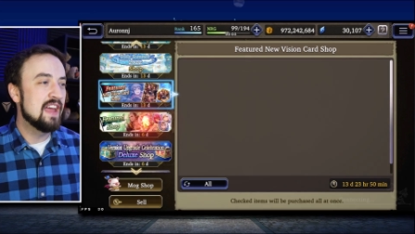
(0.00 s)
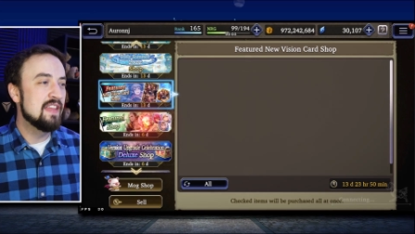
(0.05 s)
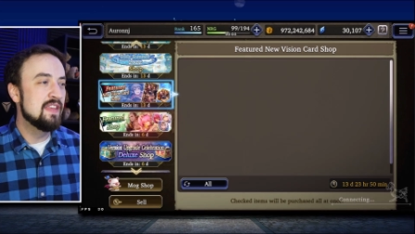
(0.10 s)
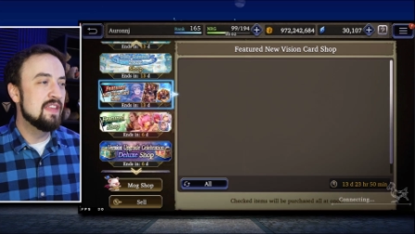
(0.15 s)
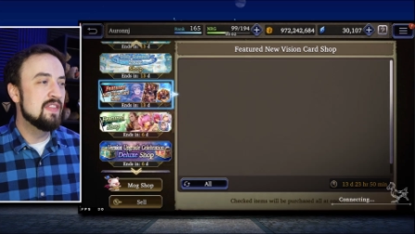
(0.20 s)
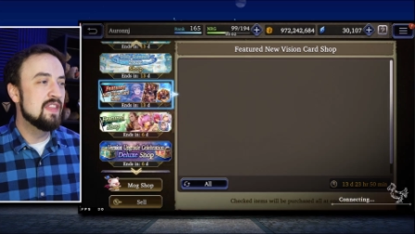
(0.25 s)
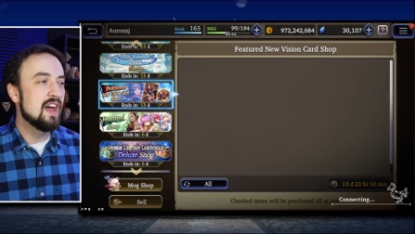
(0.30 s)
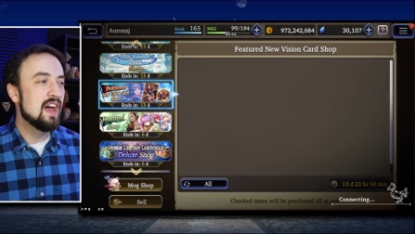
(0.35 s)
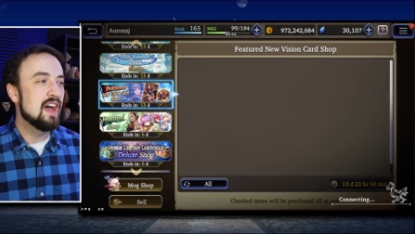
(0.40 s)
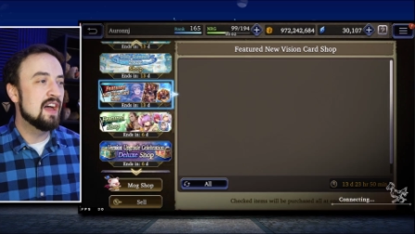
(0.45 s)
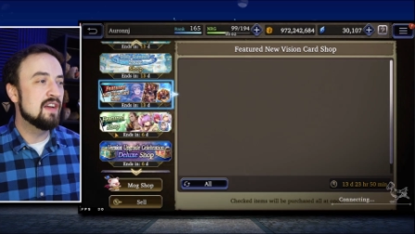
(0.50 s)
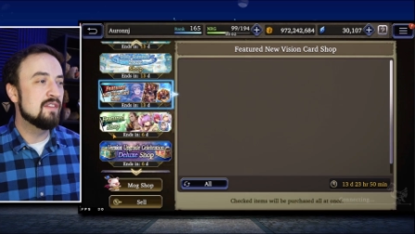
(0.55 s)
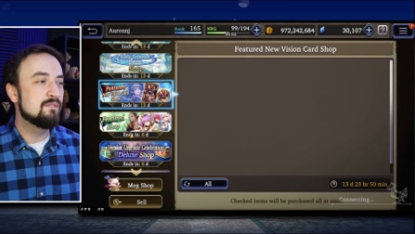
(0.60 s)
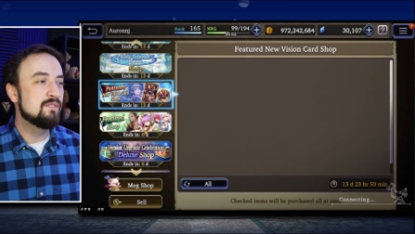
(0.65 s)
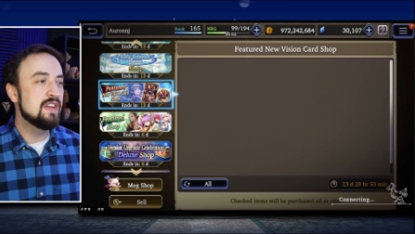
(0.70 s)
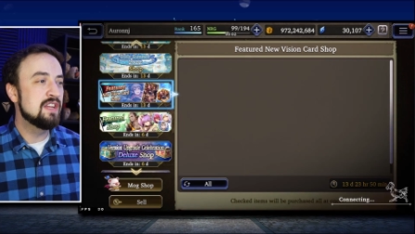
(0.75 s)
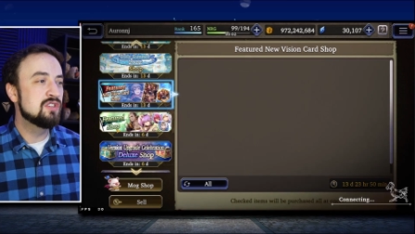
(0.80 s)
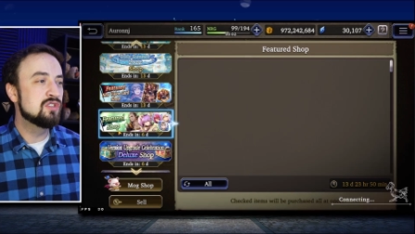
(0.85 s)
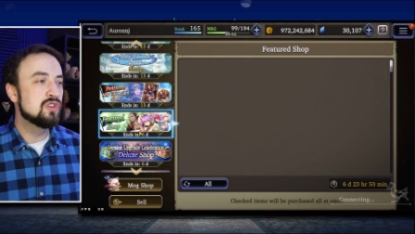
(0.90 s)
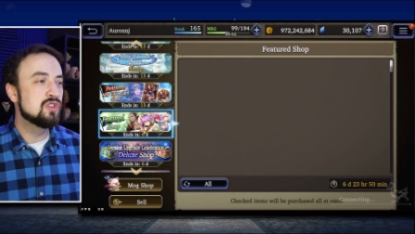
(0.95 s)
and then the
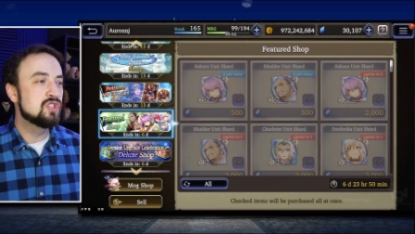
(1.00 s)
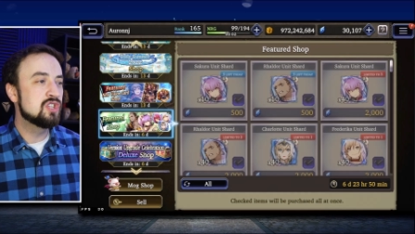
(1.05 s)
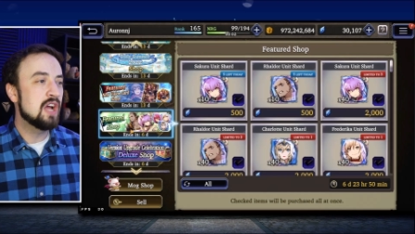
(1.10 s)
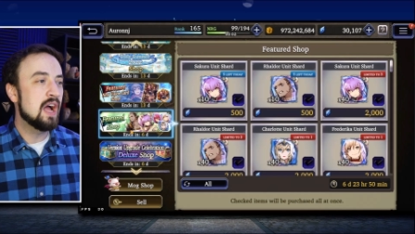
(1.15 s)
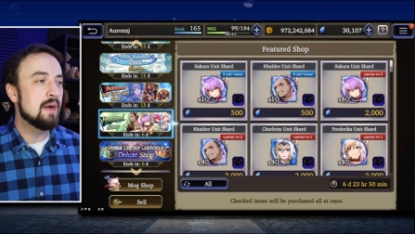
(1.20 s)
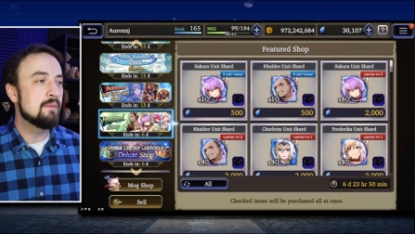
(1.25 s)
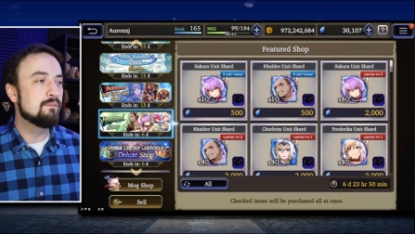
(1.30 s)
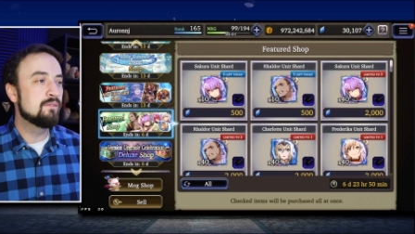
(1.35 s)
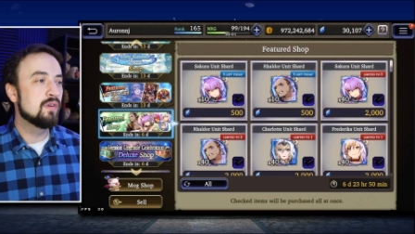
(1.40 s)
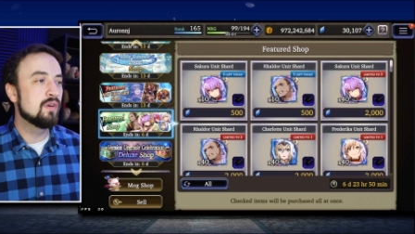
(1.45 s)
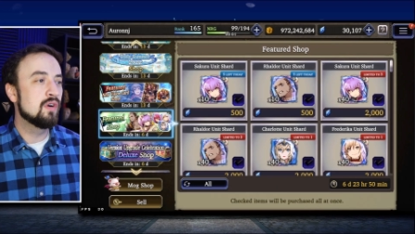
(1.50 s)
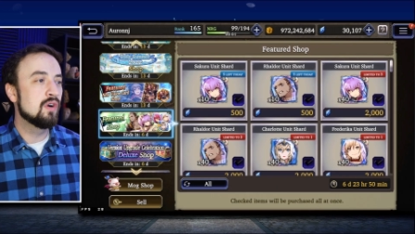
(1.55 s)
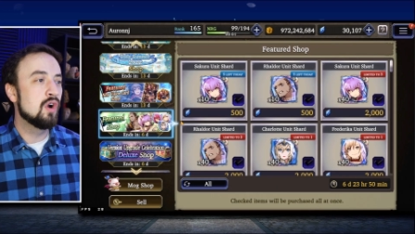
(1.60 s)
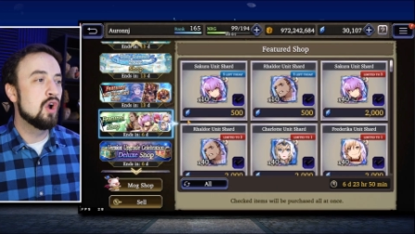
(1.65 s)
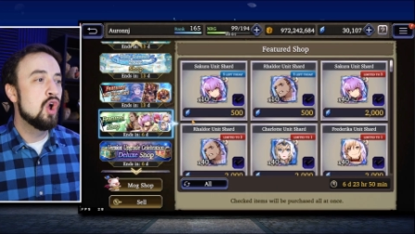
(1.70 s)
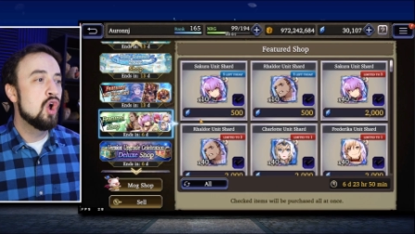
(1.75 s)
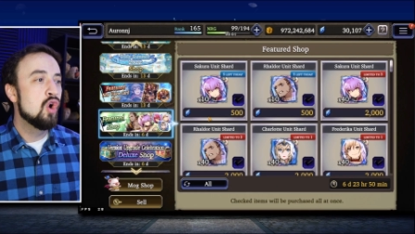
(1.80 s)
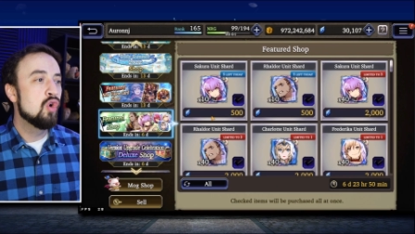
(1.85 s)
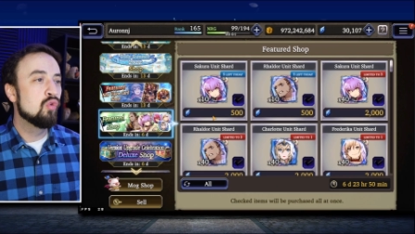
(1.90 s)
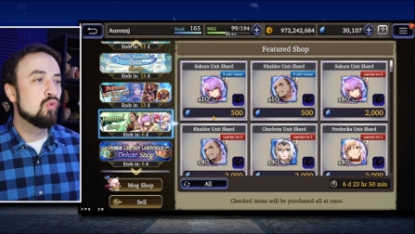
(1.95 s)
feature shop
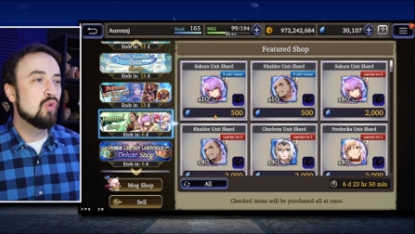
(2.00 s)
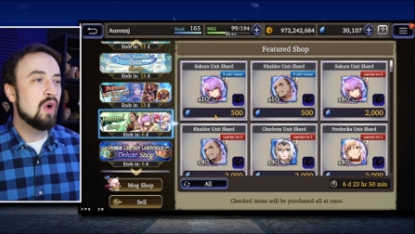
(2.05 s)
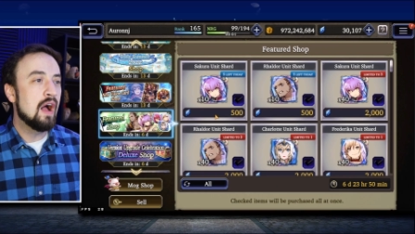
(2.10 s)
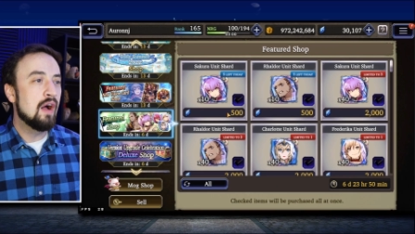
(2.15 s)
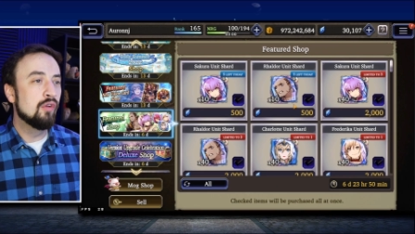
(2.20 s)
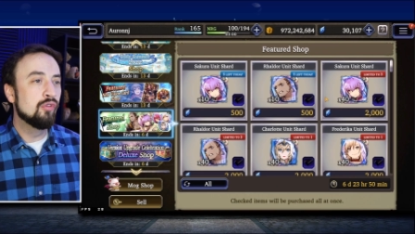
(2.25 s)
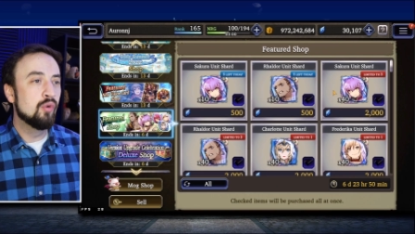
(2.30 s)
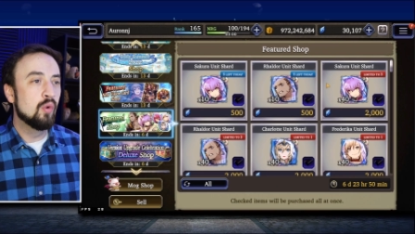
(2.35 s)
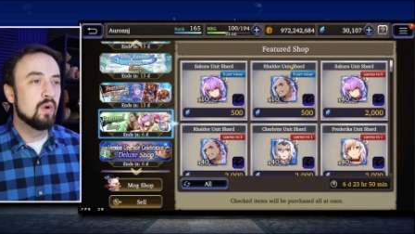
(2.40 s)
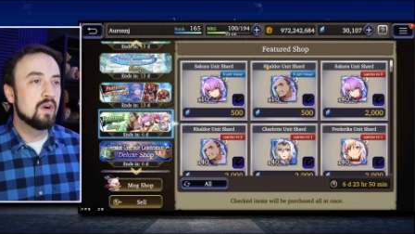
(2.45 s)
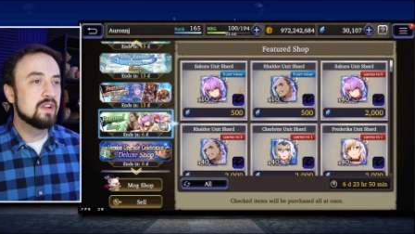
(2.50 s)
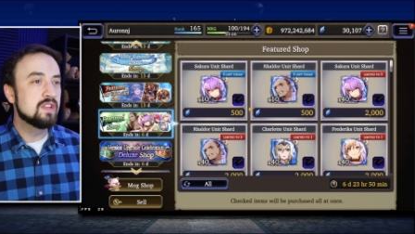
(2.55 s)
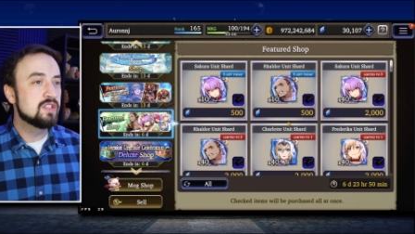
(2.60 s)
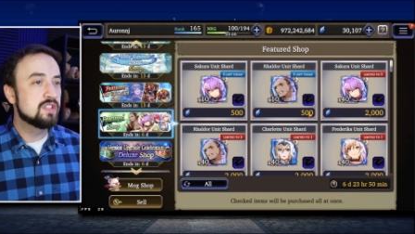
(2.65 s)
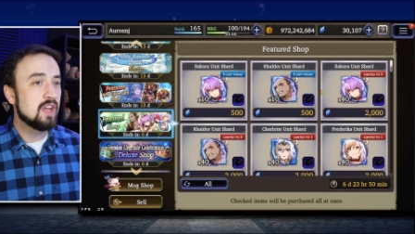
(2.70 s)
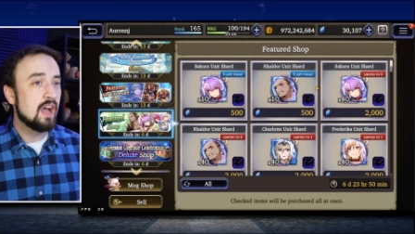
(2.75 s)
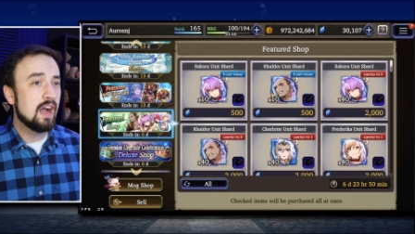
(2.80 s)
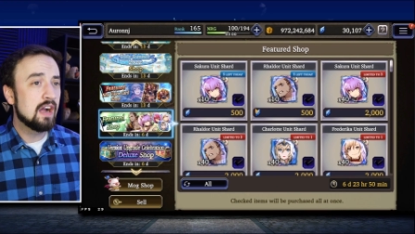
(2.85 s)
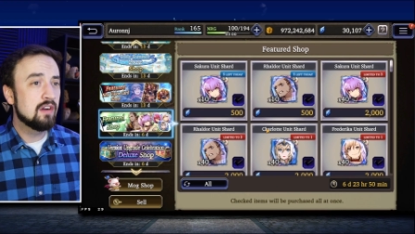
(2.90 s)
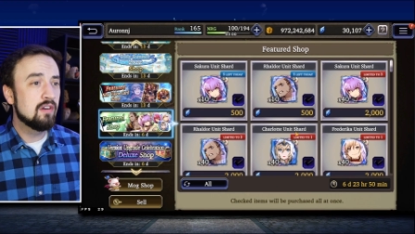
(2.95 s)
for Raldor and
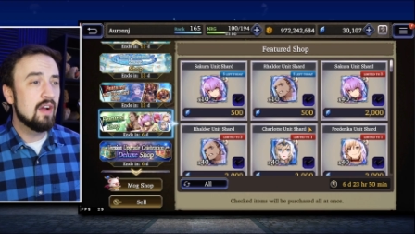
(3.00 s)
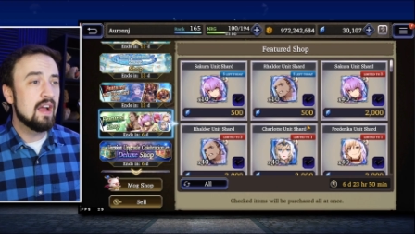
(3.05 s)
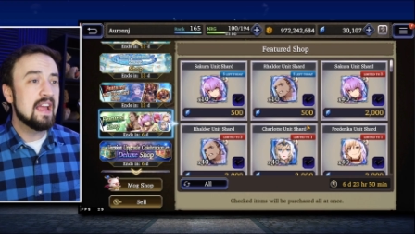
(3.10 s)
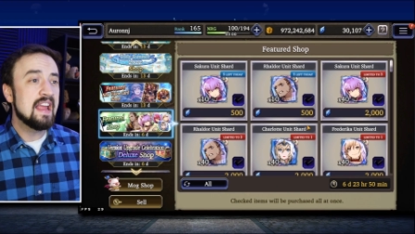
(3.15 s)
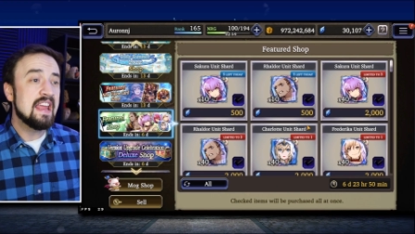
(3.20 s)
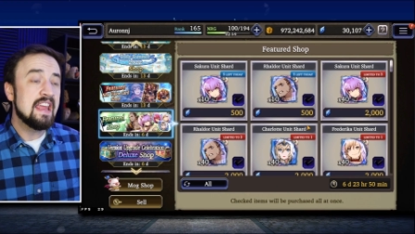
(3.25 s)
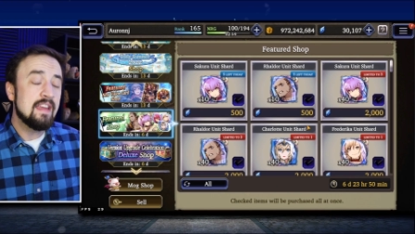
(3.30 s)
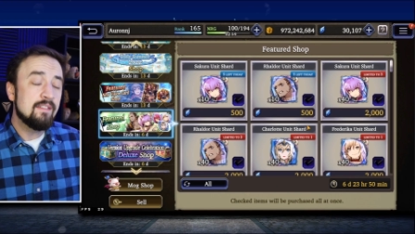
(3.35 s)
Sakura.